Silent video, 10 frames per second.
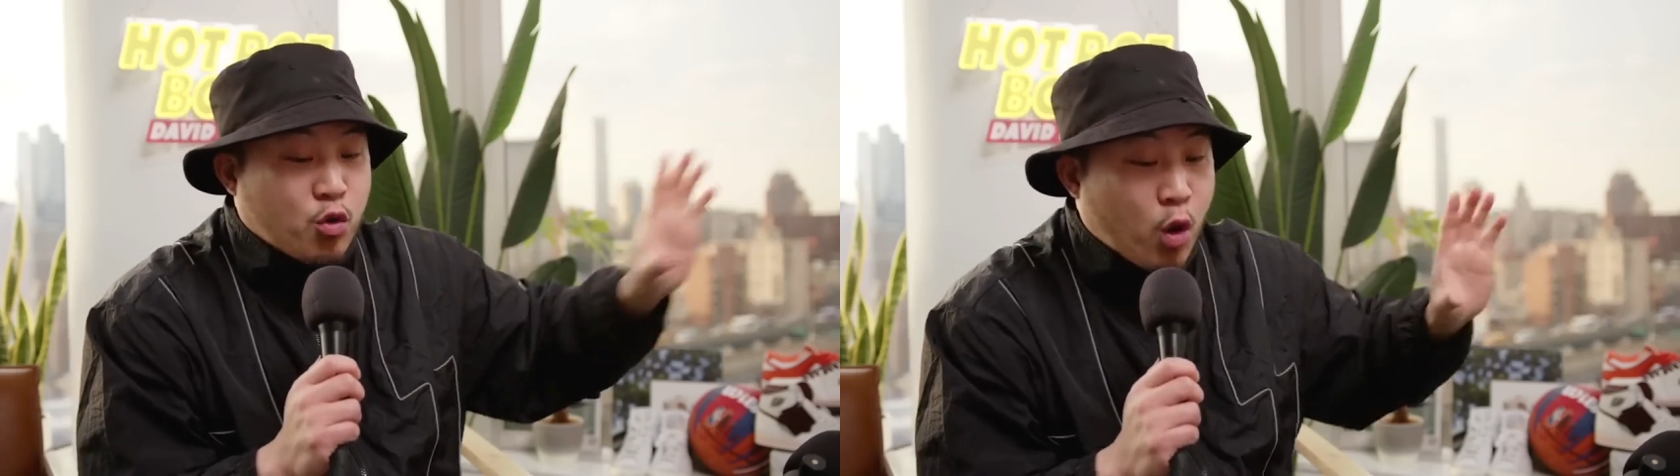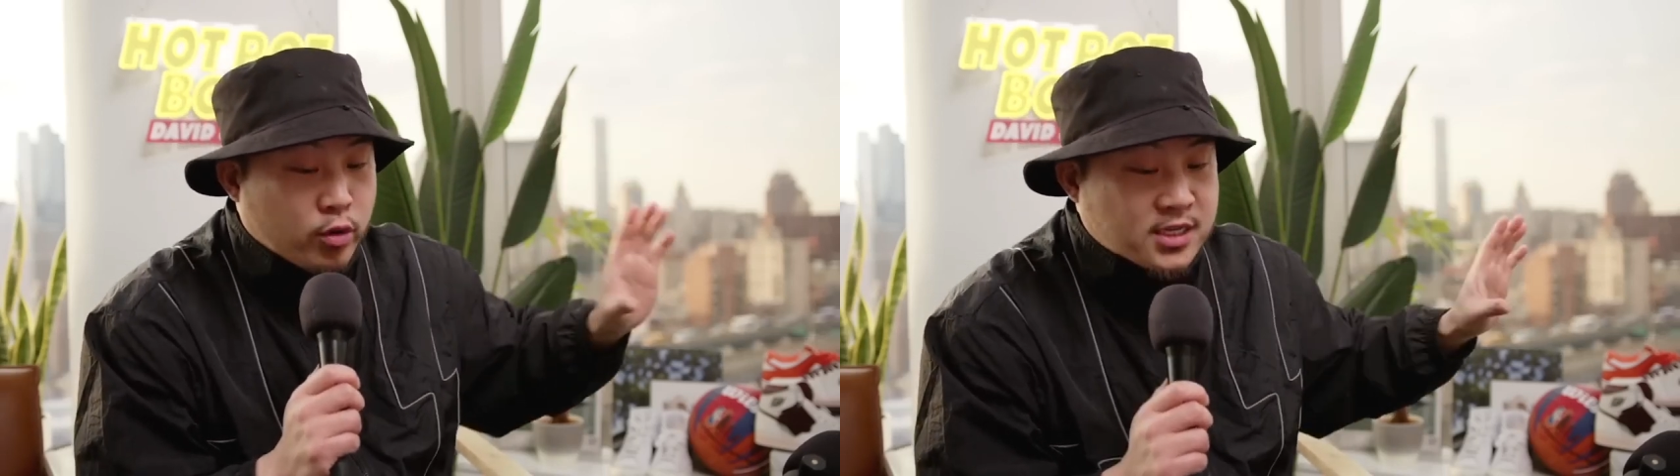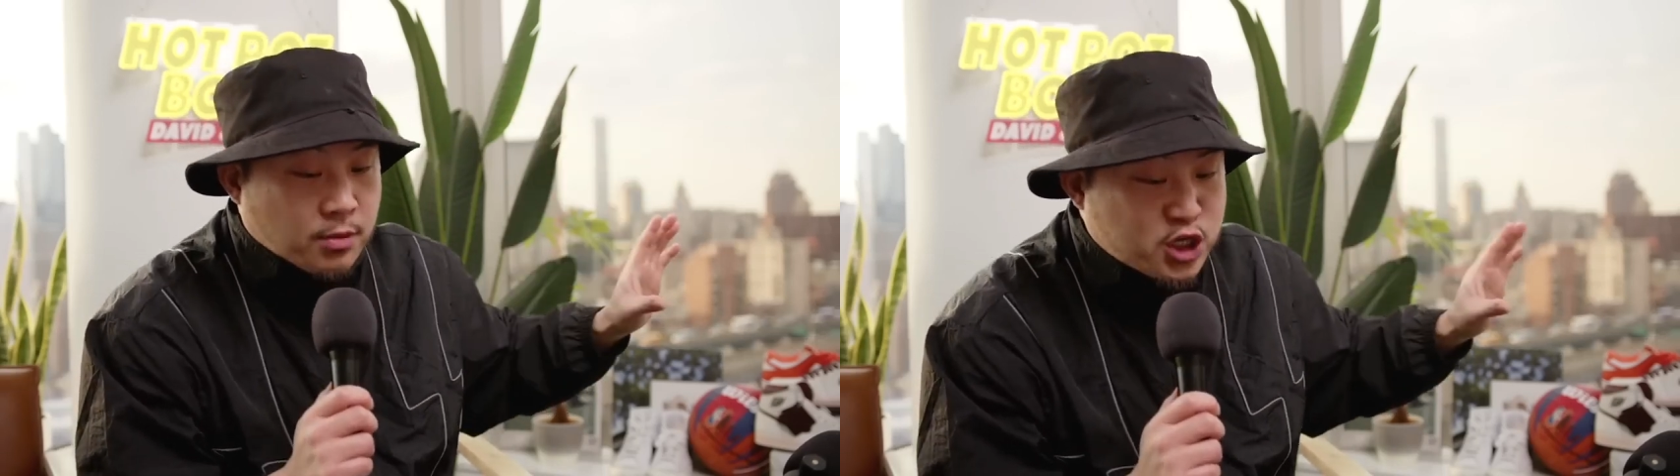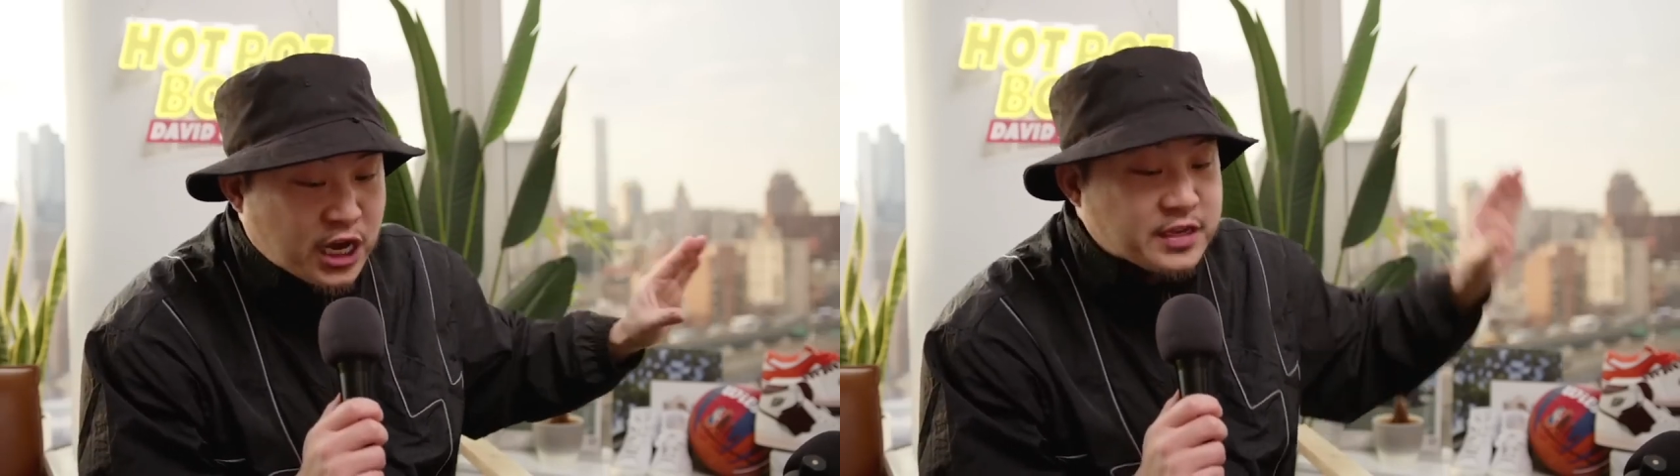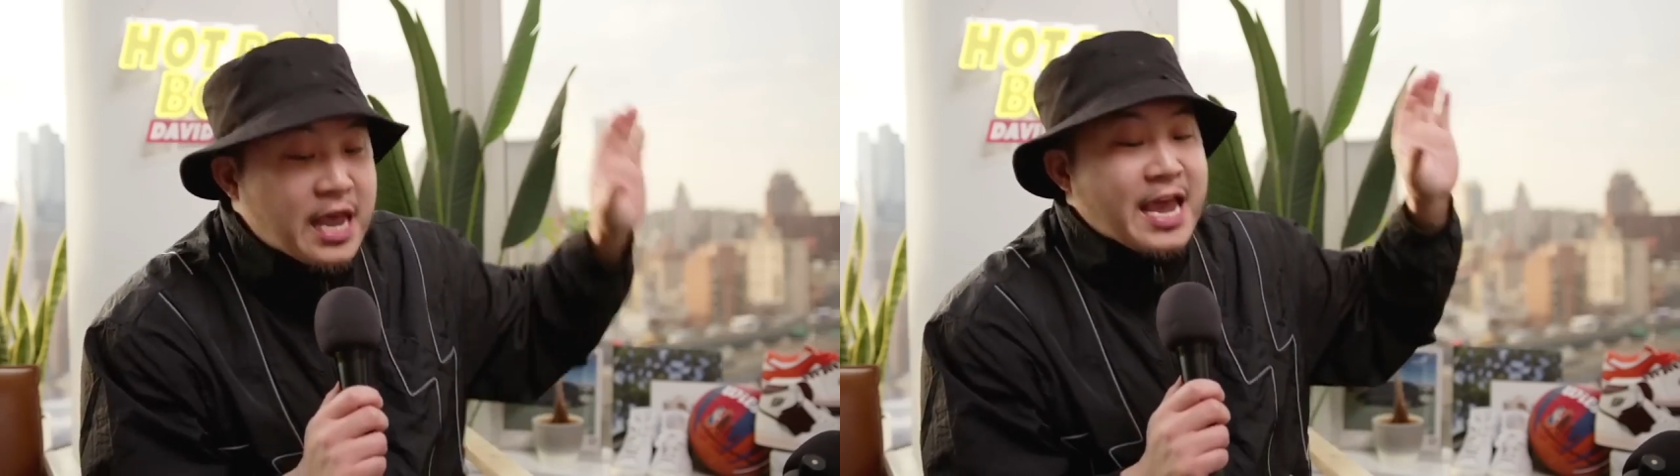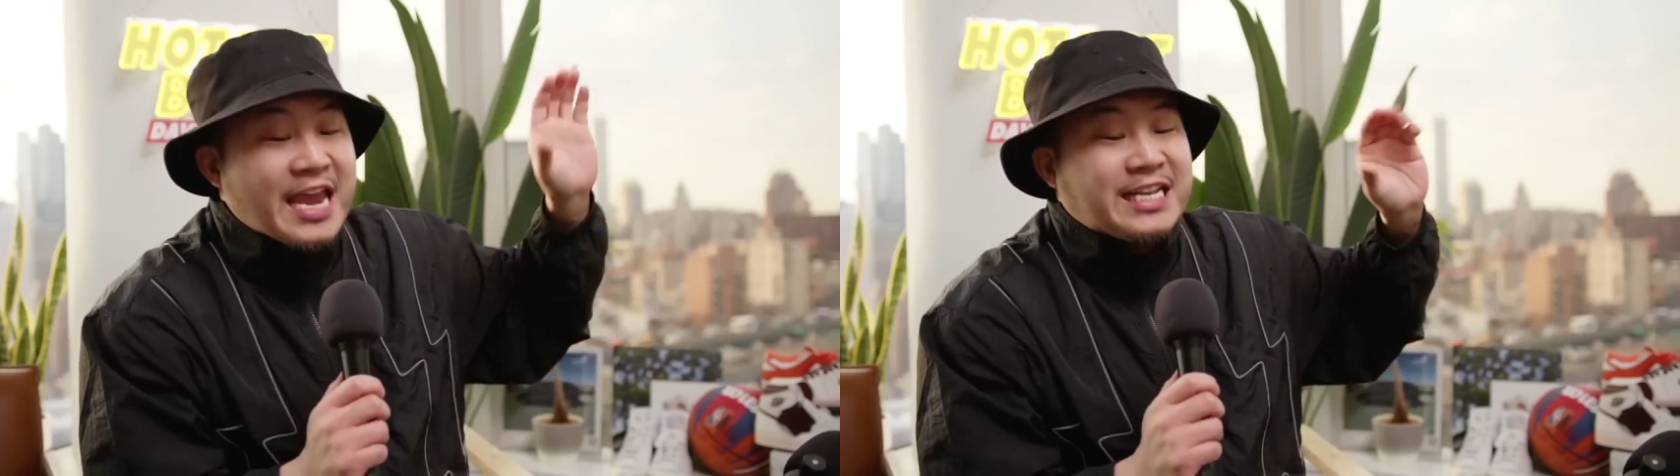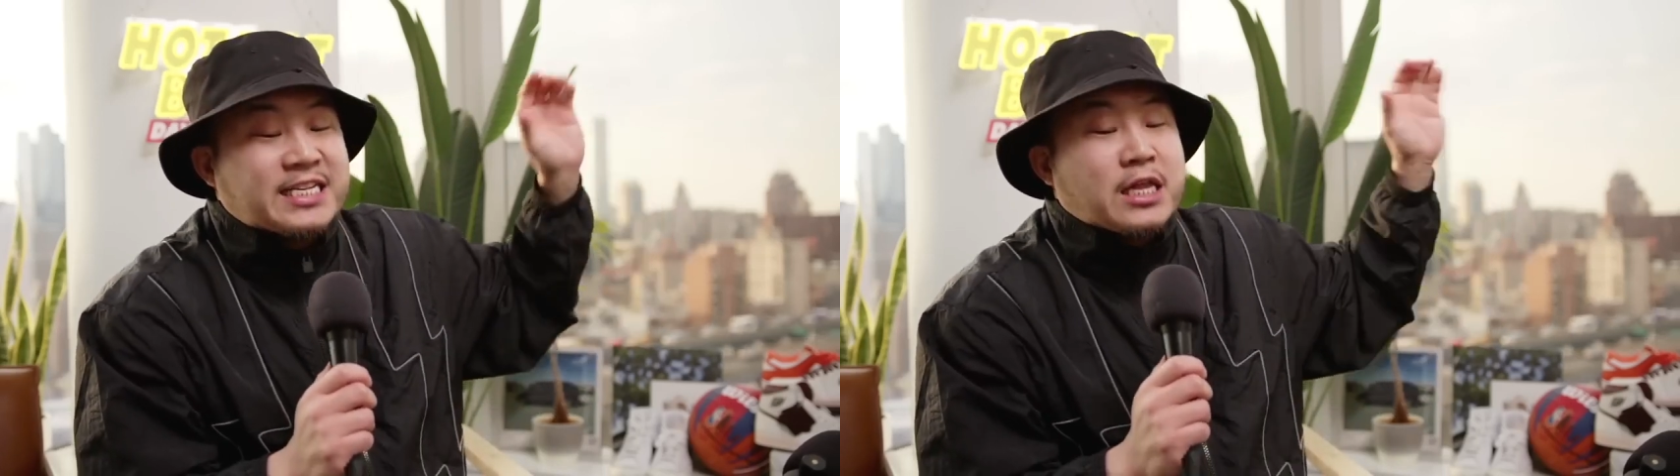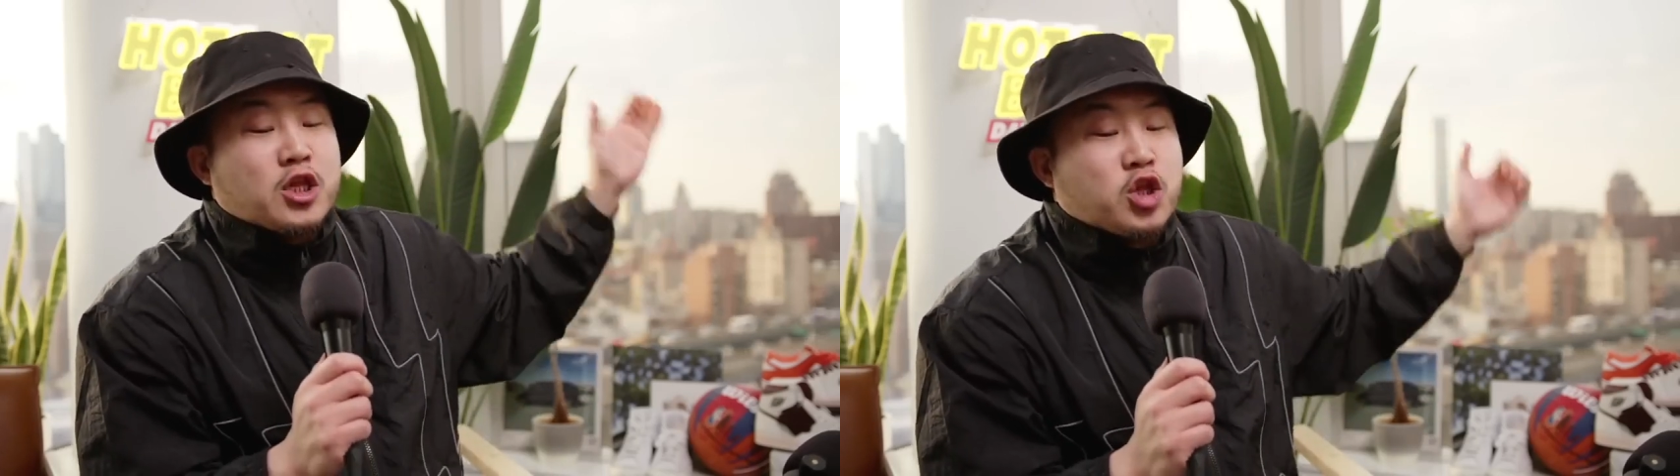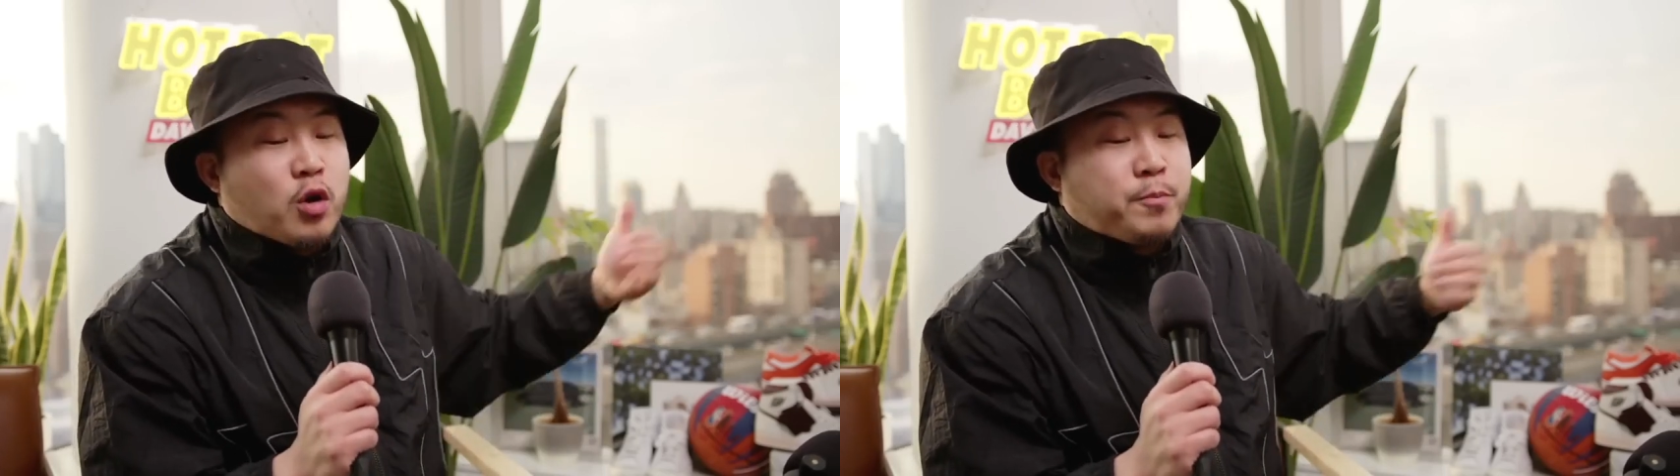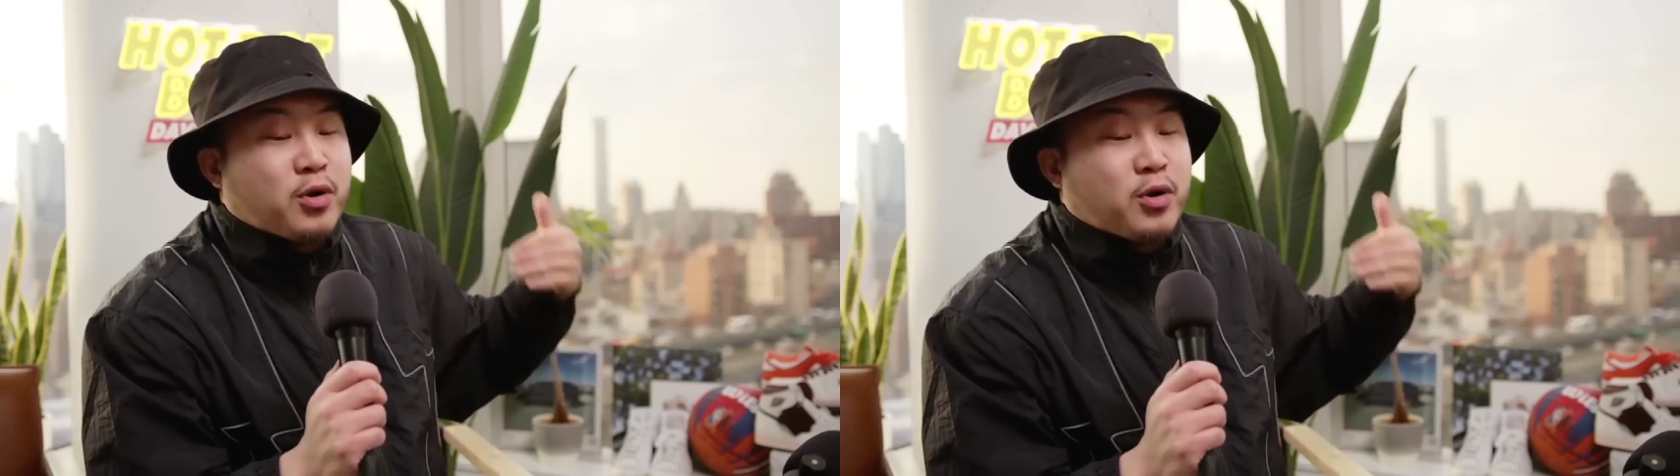quoting some chefs. It doesn't look